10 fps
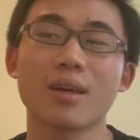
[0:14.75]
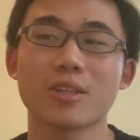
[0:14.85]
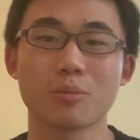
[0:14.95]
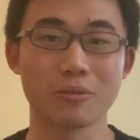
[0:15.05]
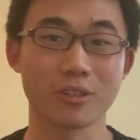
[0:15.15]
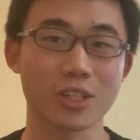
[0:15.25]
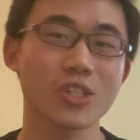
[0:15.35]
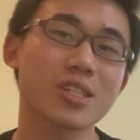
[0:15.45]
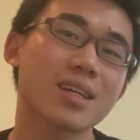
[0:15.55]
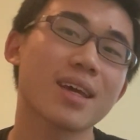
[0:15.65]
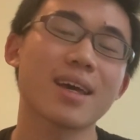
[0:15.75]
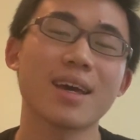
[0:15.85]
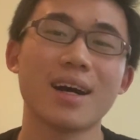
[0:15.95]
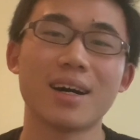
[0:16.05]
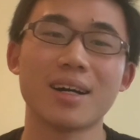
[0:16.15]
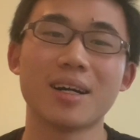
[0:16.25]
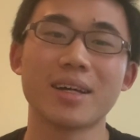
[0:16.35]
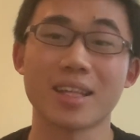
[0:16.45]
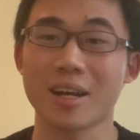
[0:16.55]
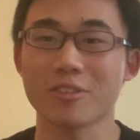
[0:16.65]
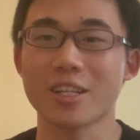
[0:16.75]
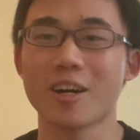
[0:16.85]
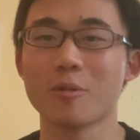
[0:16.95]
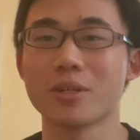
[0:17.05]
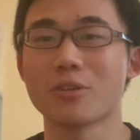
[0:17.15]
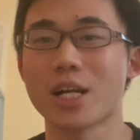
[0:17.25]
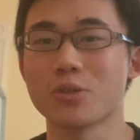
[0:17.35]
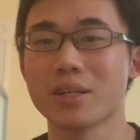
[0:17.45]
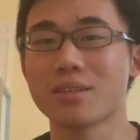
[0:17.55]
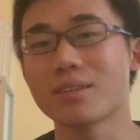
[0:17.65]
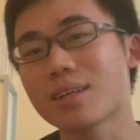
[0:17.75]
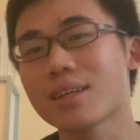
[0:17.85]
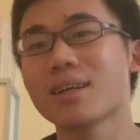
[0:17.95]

to be finished. Uh, and then after that, I'll be graduated.